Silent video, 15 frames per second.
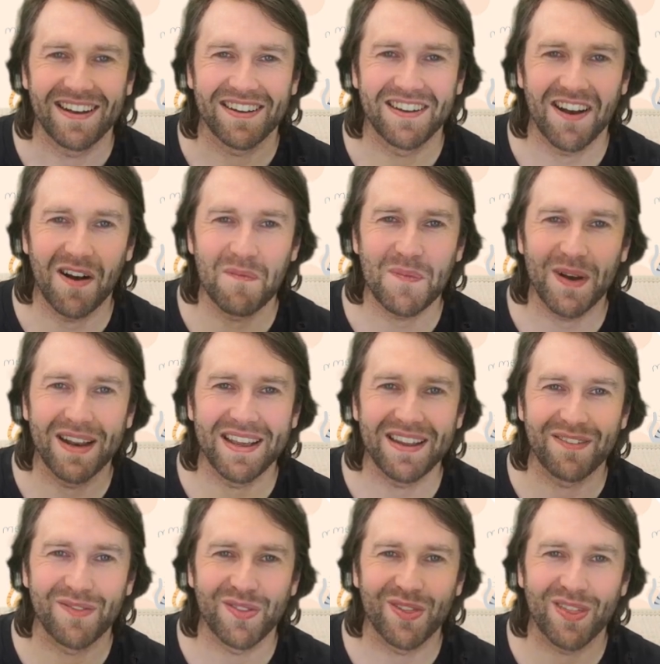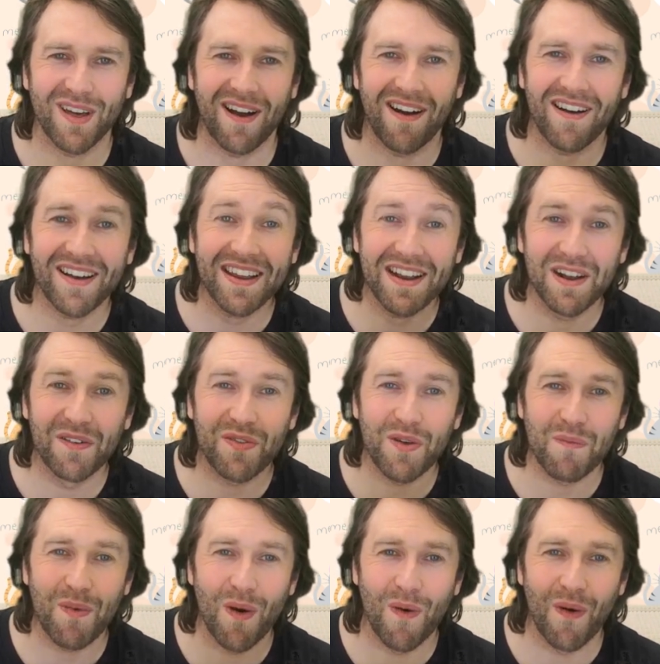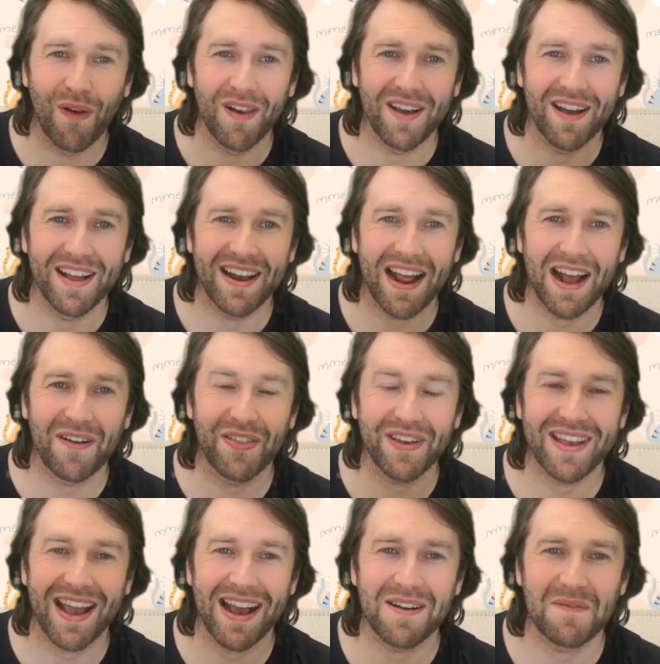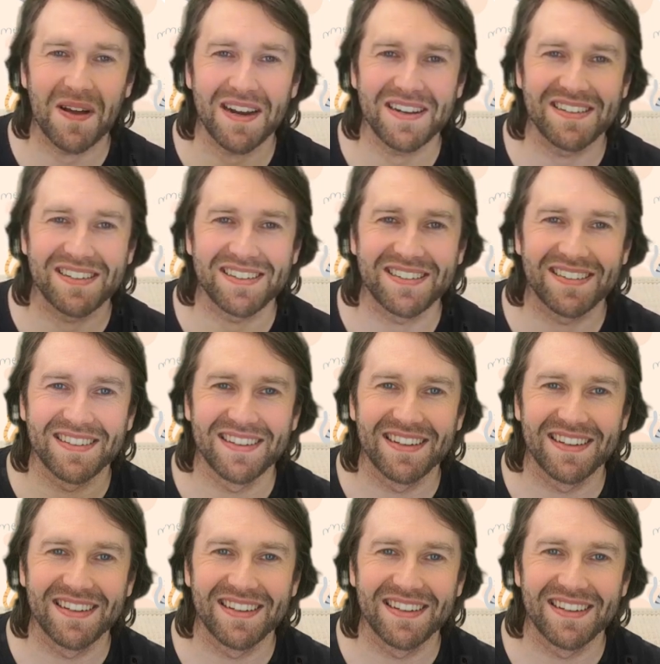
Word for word: I can't believe the height of the ball and how the cat manages.